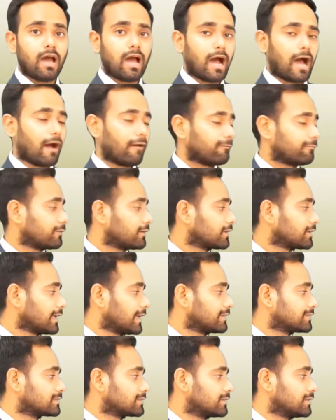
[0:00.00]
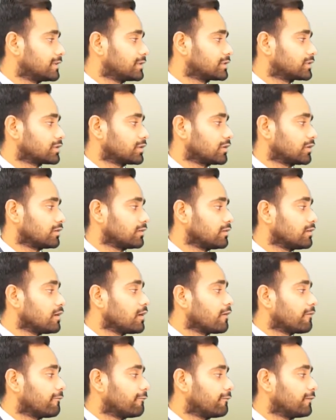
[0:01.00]
After cancellation
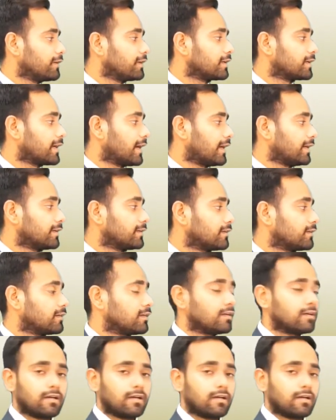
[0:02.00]
we get